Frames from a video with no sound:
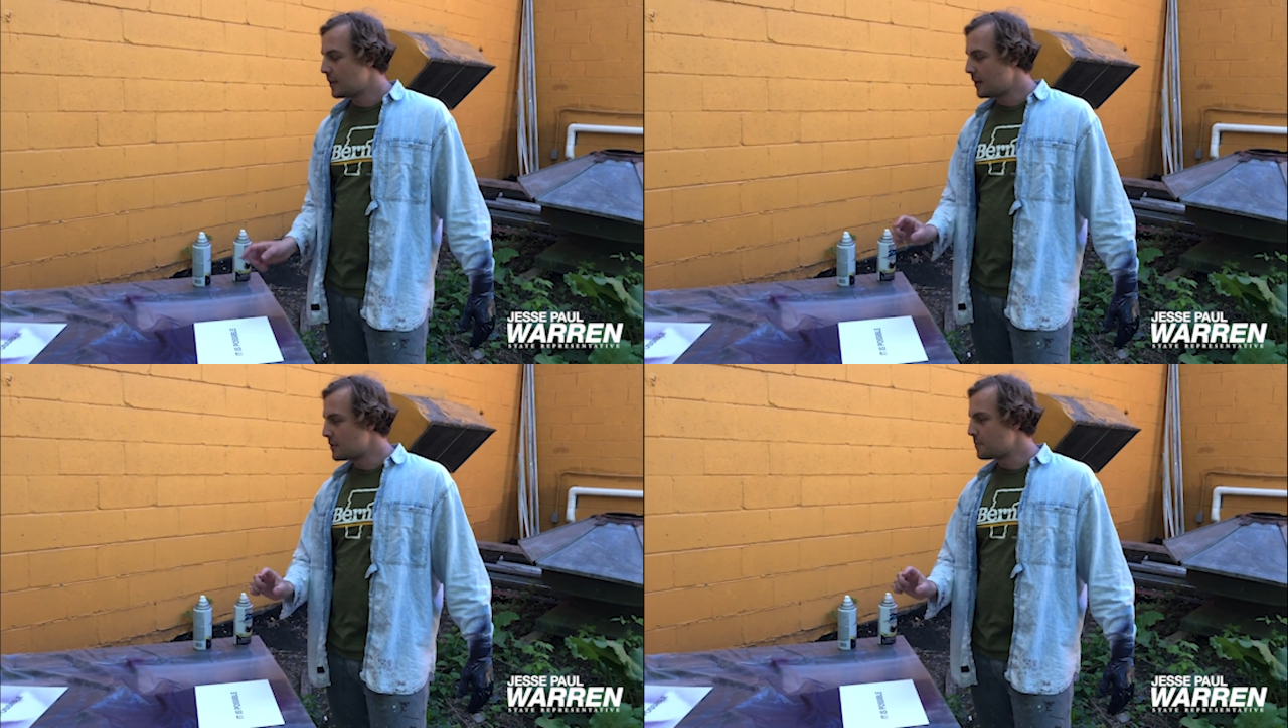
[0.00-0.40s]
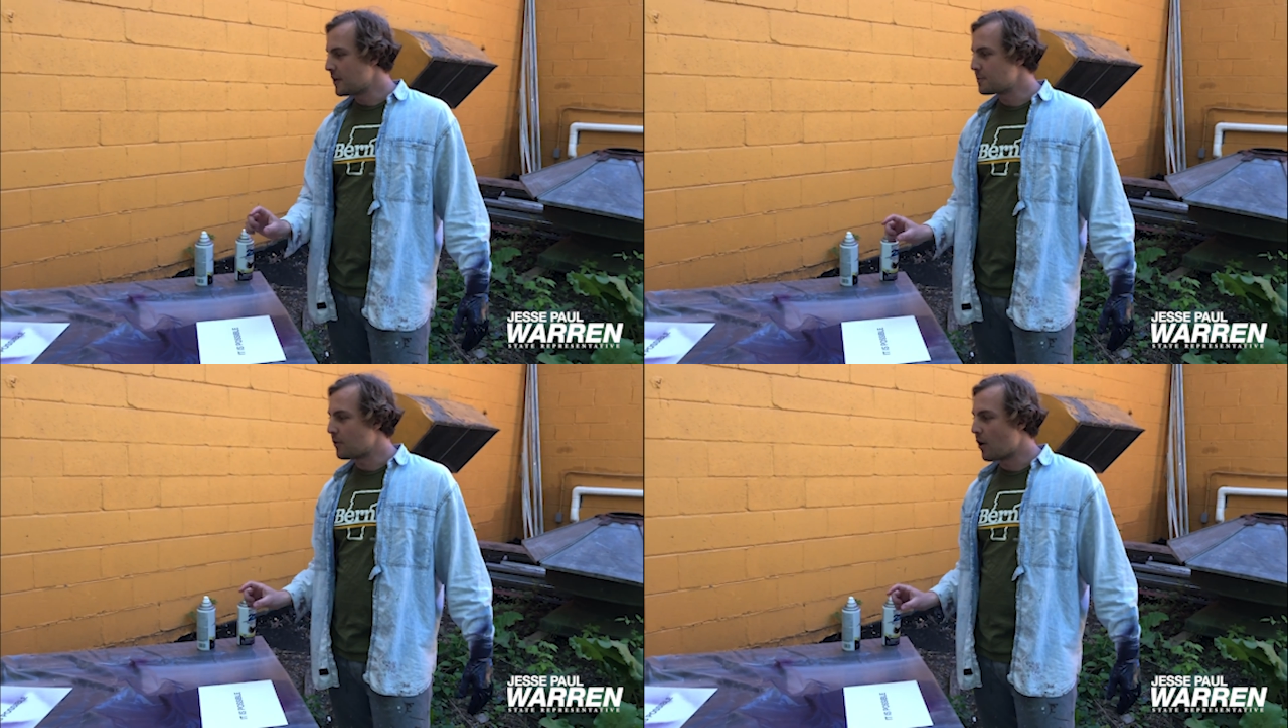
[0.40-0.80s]
It is
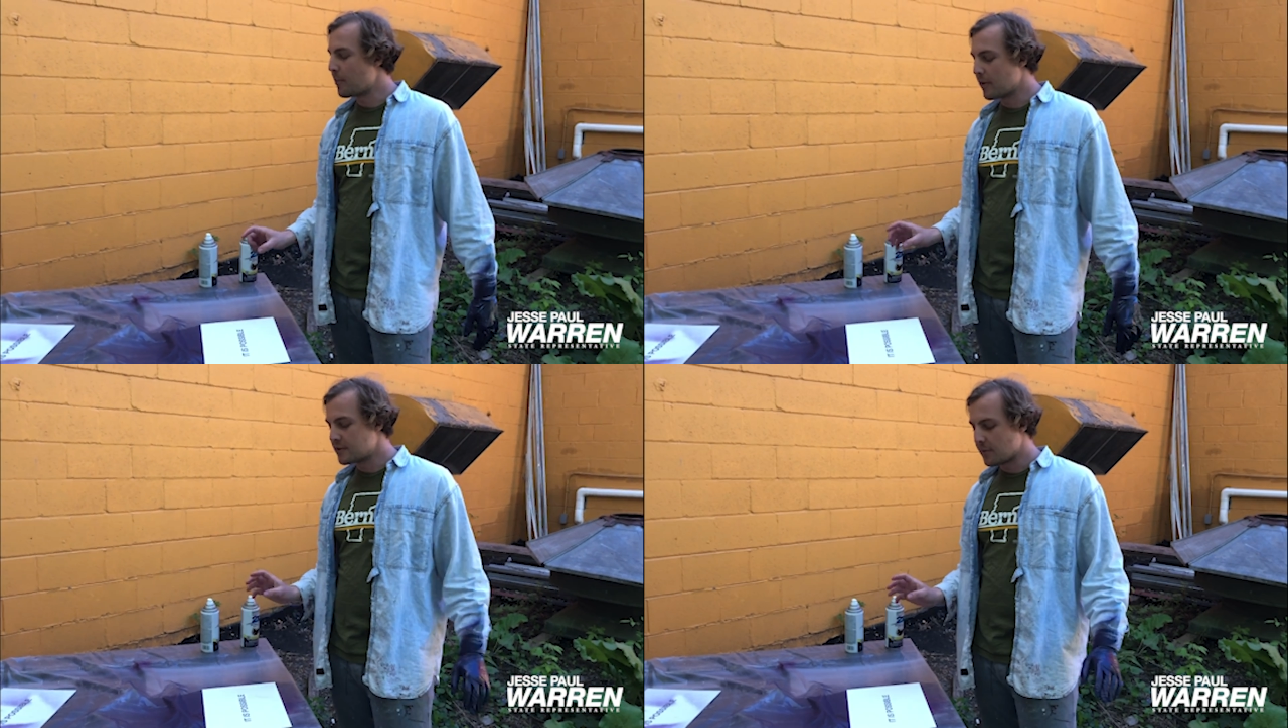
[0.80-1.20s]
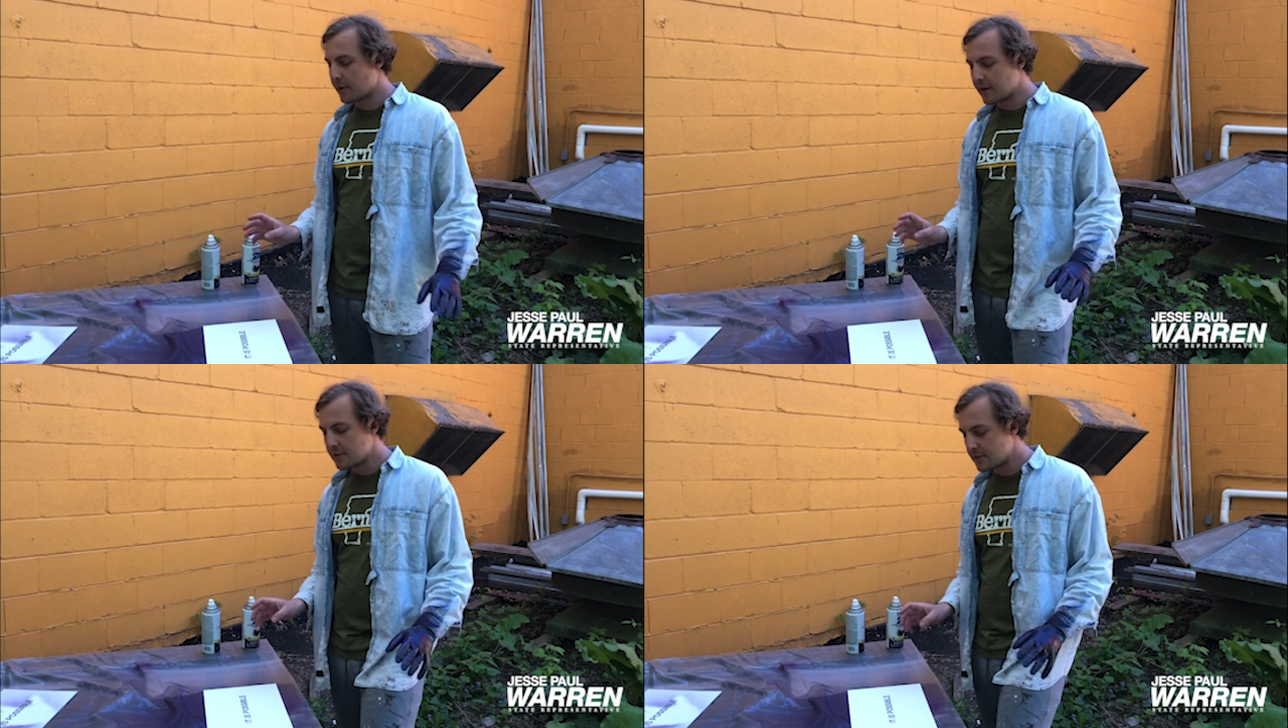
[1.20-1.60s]
possible art prints that we're
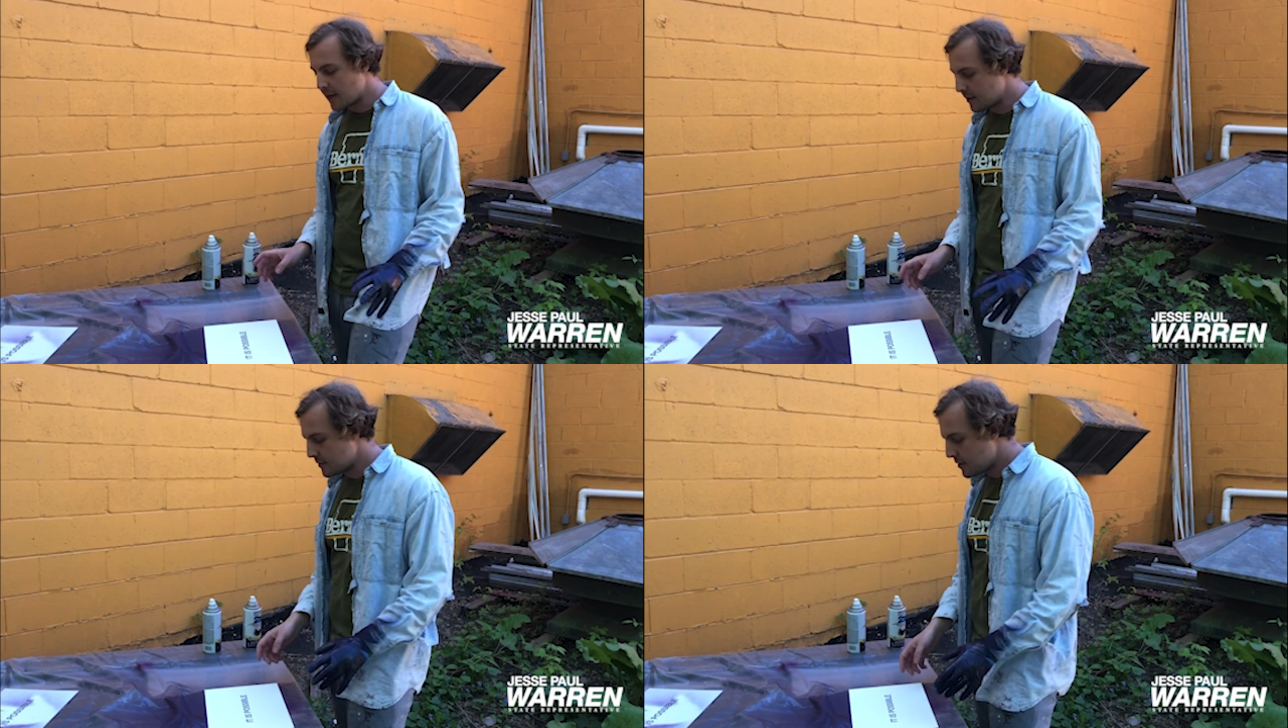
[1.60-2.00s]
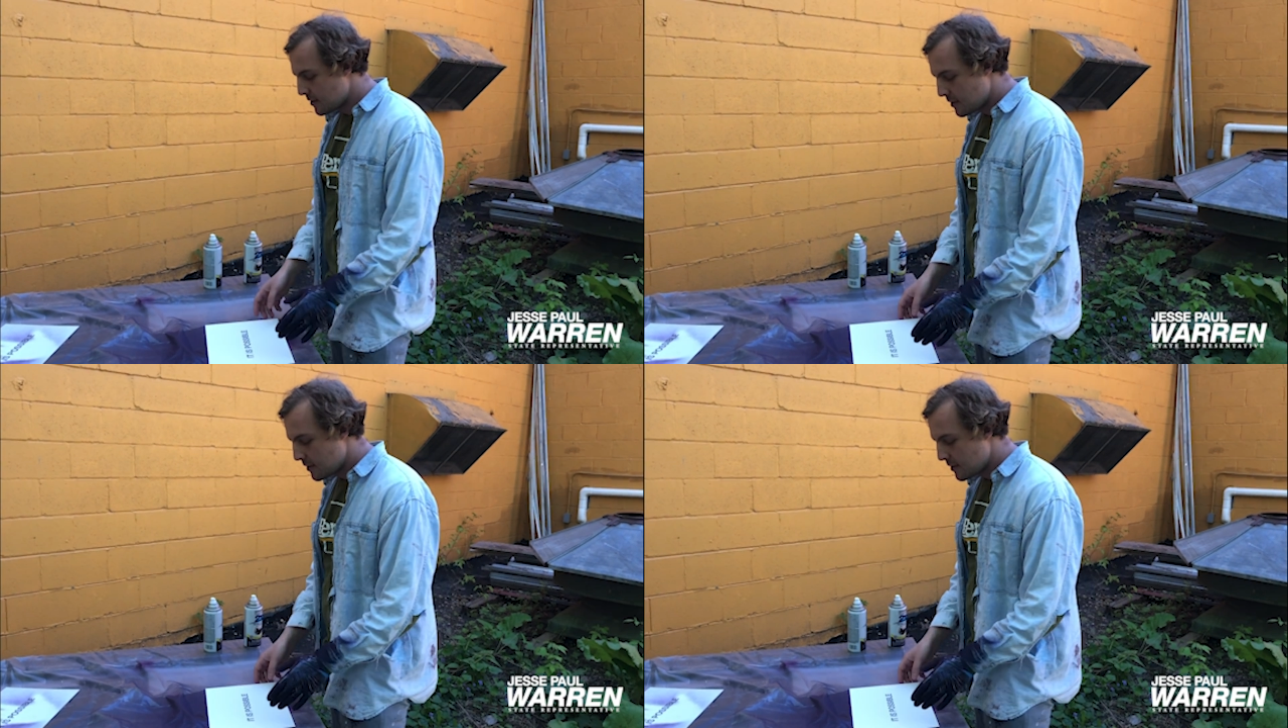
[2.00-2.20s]
going to send